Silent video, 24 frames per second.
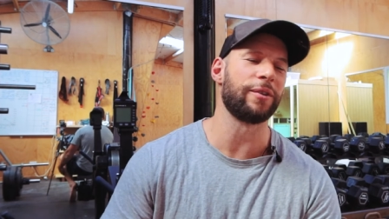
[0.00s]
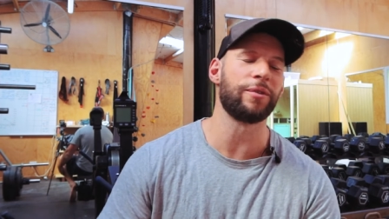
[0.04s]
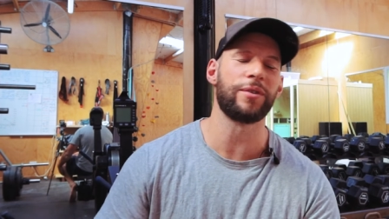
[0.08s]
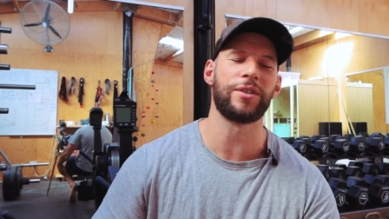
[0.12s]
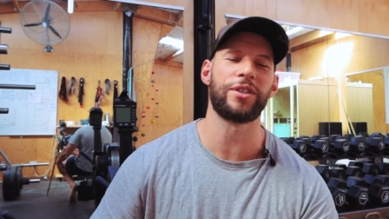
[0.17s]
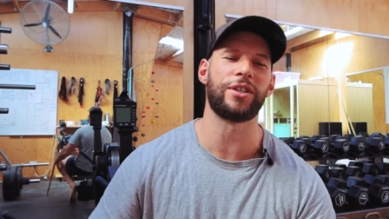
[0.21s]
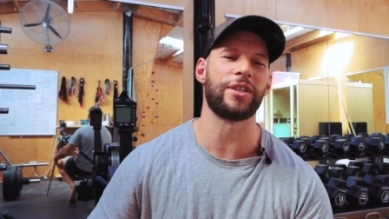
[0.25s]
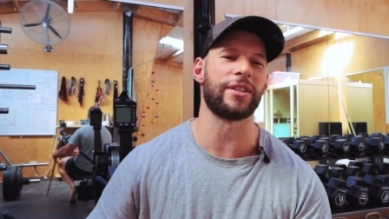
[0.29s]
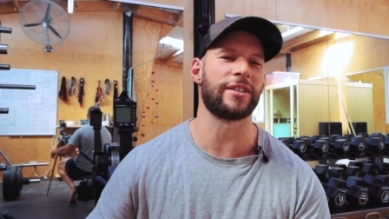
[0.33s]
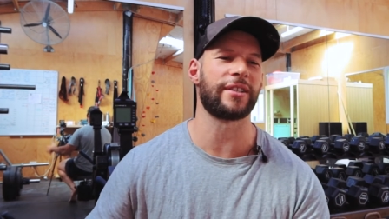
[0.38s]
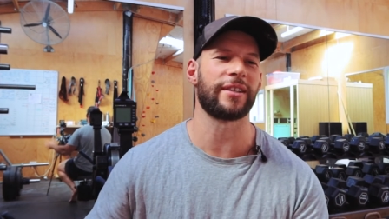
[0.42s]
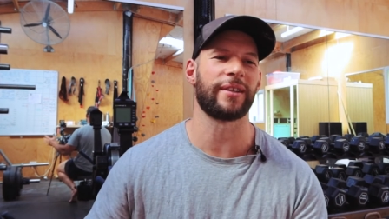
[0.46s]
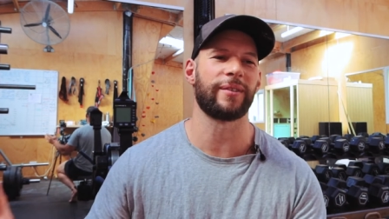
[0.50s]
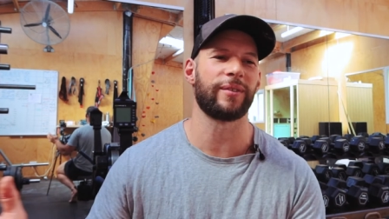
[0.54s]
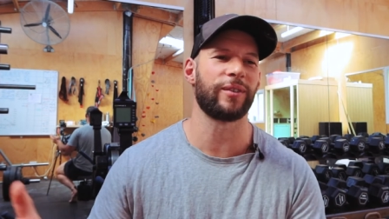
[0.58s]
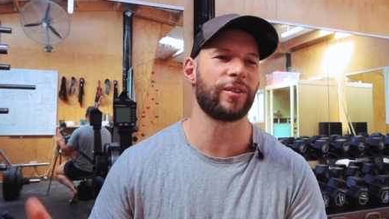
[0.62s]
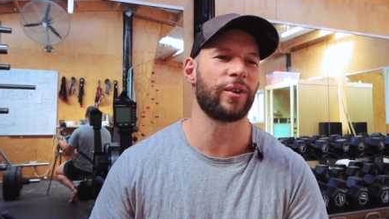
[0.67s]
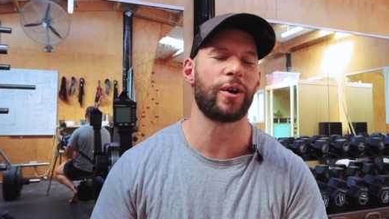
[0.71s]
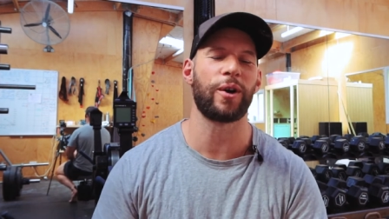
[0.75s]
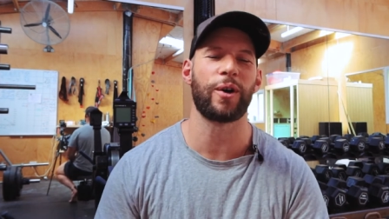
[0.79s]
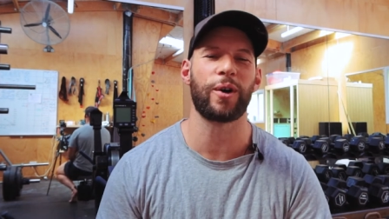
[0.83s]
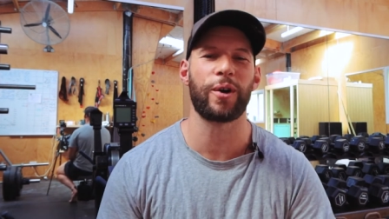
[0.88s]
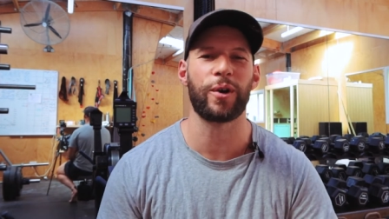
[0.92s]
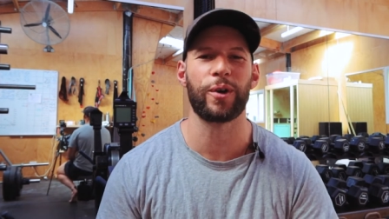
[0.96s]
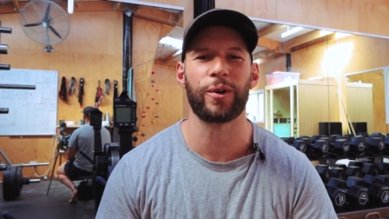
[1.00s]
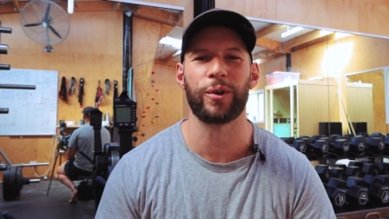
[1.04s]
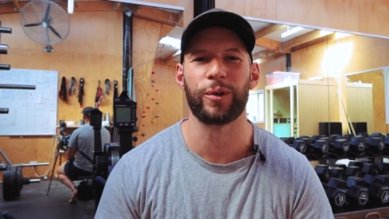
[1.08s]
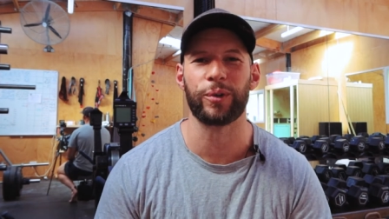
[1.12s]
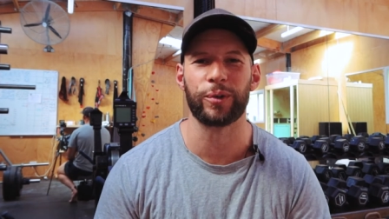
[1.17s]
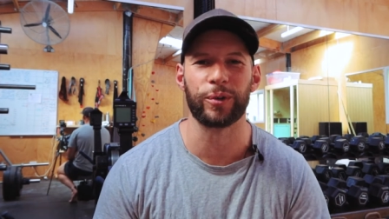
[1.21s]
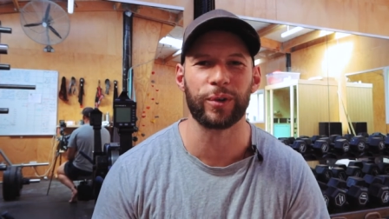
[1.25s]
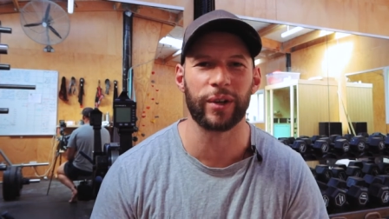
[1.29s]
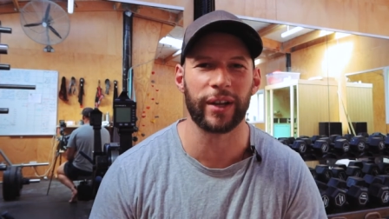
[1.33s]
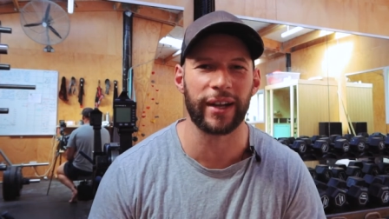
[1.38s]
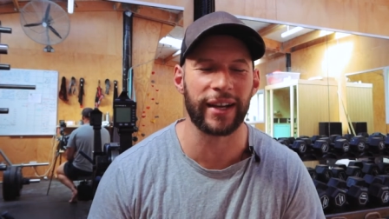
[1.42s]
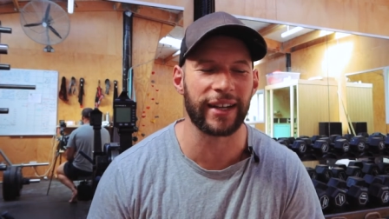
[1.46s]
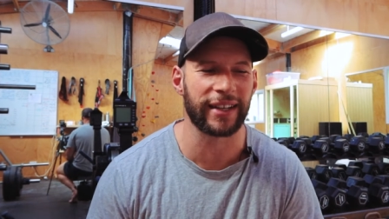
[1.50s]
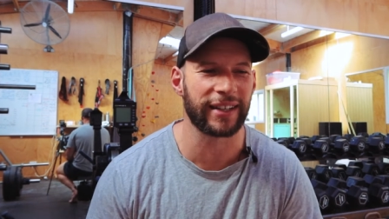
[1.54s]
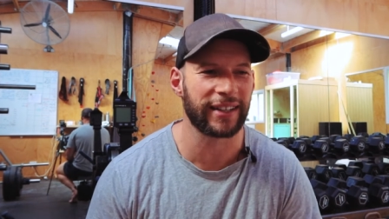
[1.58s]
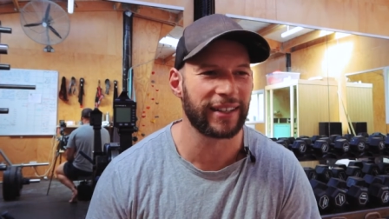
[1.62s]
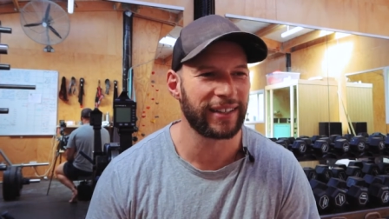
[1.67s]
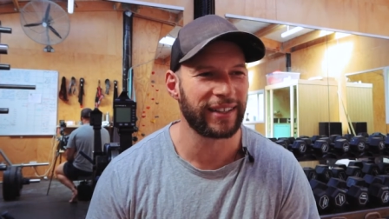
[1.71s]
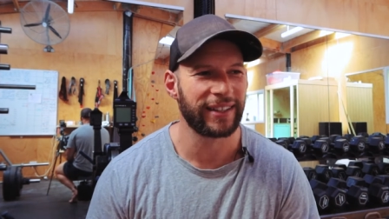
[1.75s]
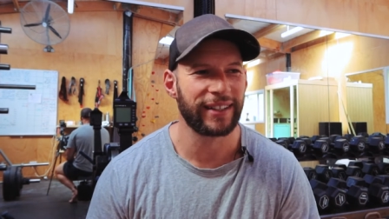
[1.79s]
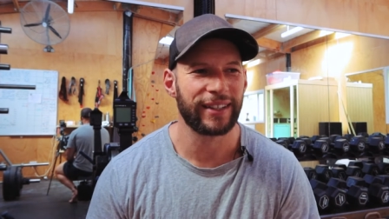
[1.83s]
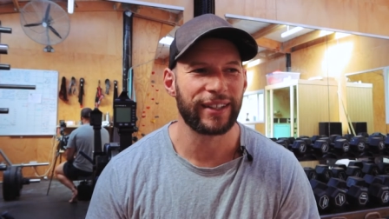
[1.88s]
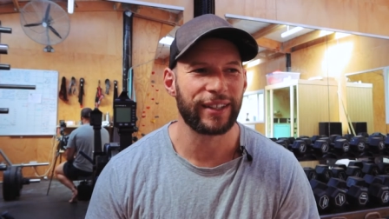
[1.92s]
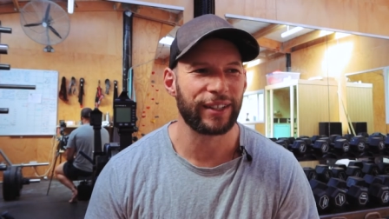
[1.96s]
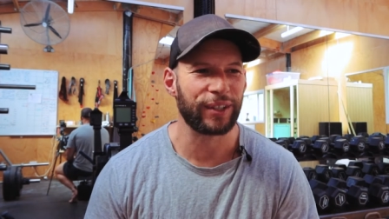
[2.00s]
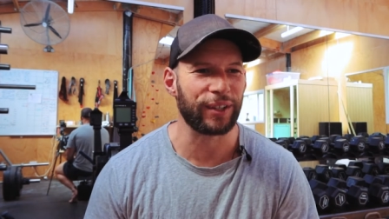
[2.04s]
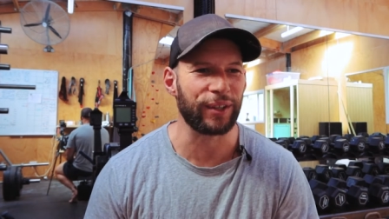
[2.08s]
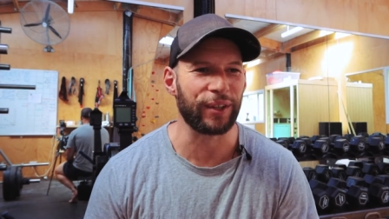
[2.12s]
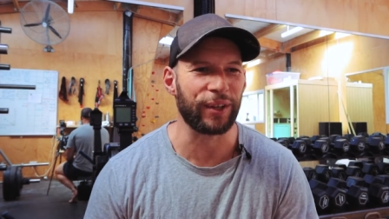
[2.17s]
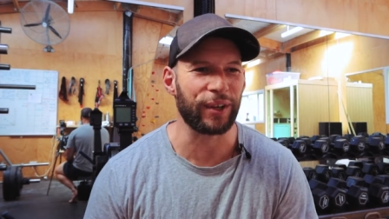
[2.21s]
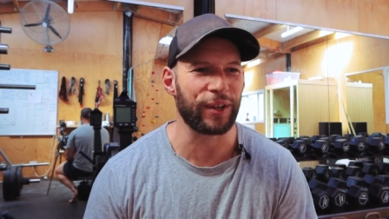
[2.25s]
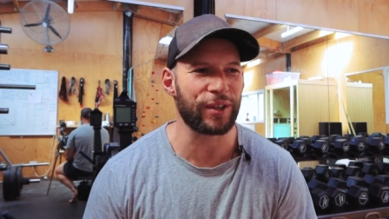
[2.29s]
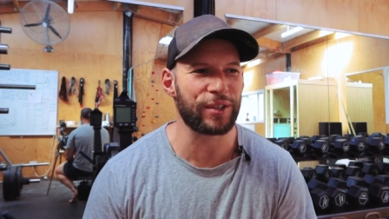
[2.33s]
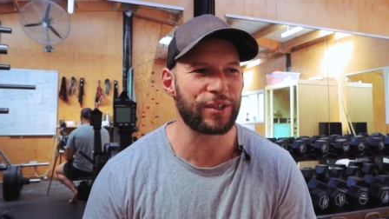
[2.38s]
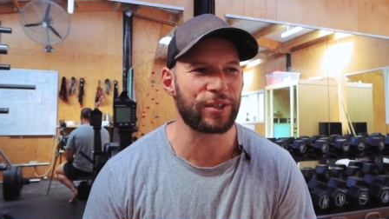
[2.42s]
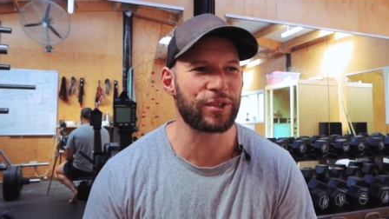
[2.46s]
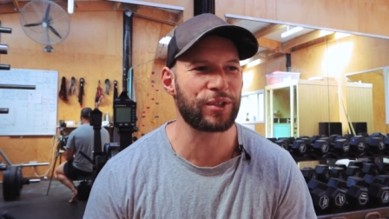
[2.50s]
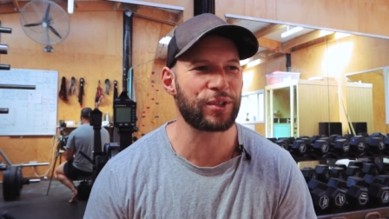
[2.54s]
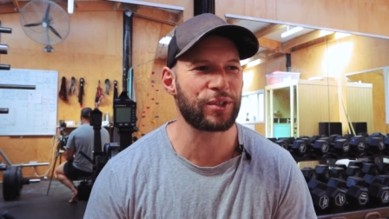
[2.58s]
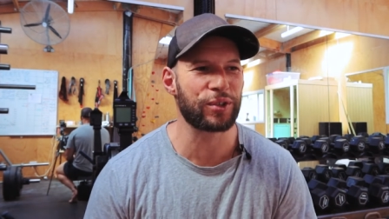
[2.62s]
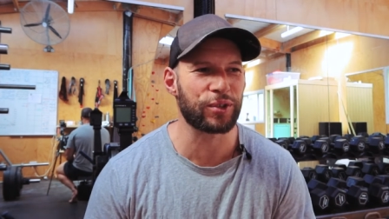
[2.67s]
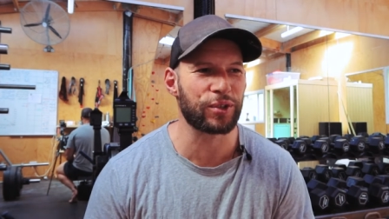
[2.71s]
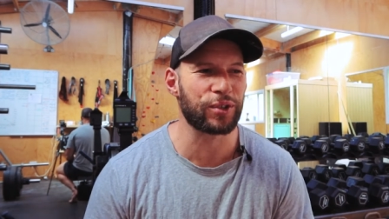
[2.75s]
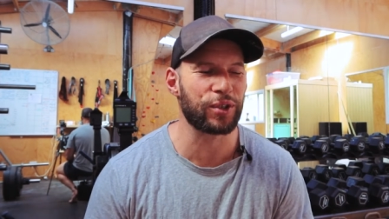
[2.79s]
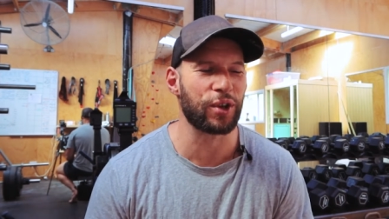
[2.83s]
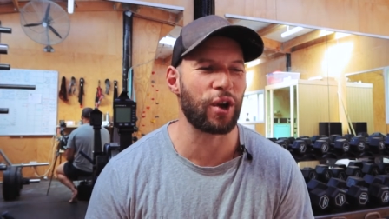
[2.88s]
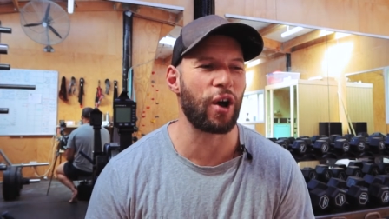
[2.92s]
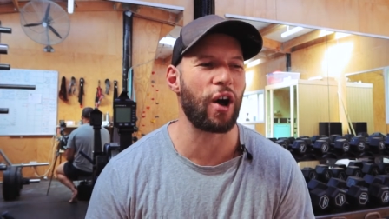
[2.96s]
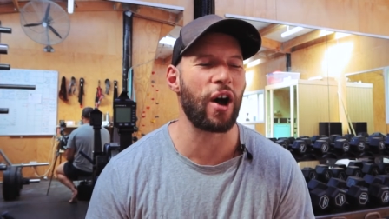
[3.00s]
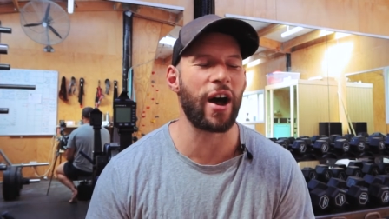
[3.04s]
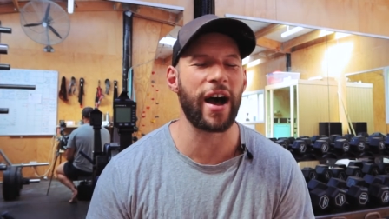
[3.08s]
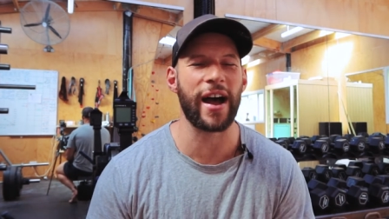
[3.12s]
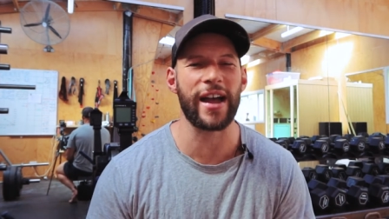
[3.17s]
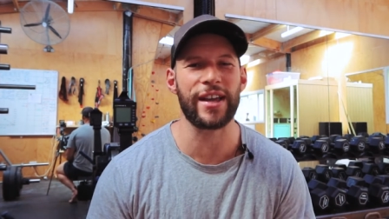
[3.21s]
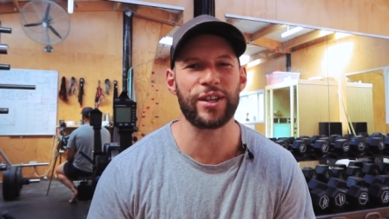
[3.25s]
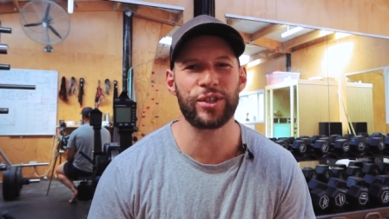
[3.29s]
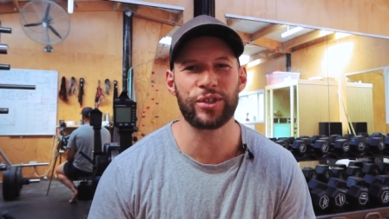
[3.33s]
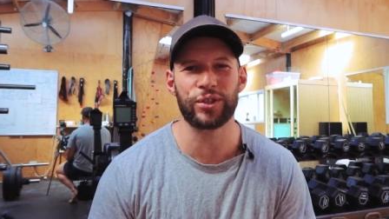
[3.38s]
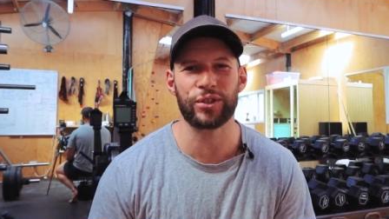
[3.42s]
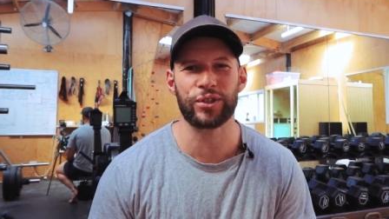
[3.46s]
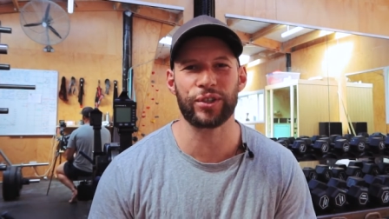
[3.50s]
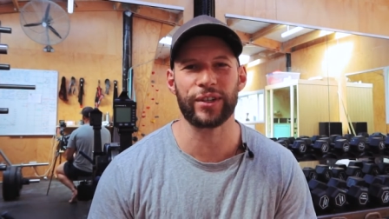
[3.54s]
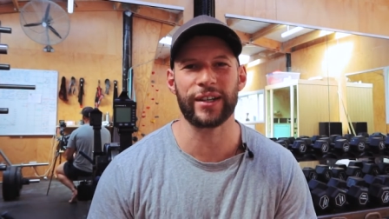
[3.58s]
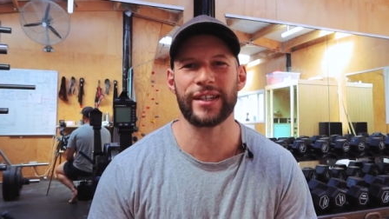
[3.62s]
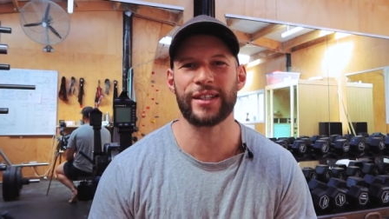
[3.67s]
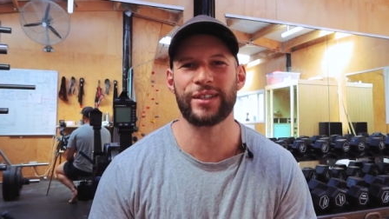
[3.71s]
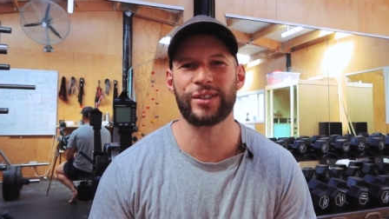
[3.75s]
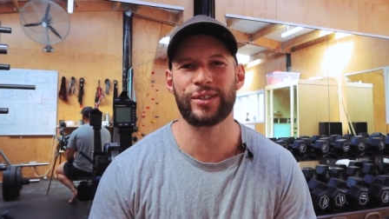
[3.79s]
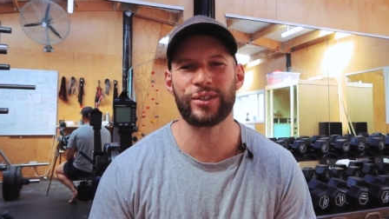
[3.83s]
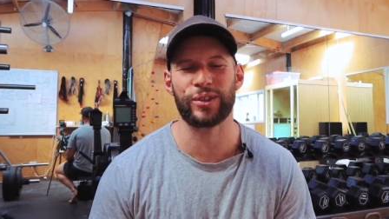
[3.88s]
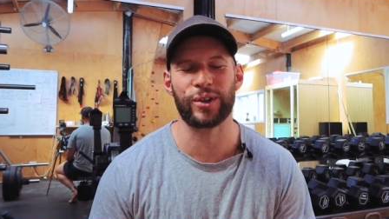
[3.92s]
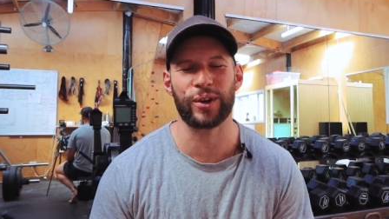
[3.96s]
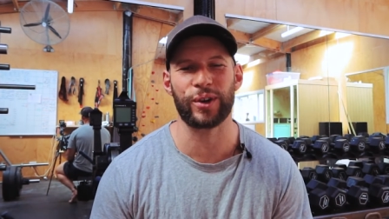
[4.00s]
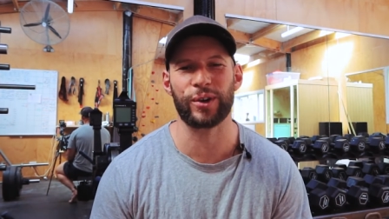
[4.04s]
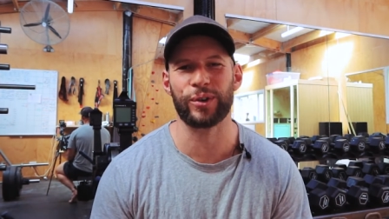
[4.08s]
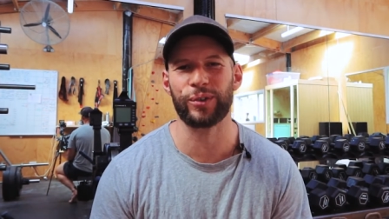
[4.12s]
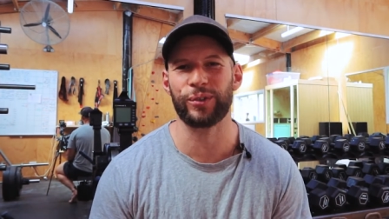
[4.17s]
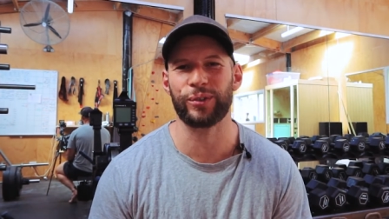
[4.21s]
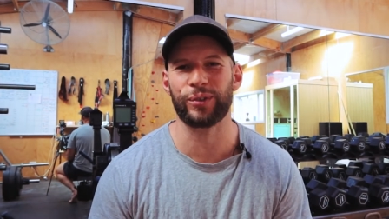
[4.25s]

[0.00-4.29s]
It was just a total, like, you know, high stress, no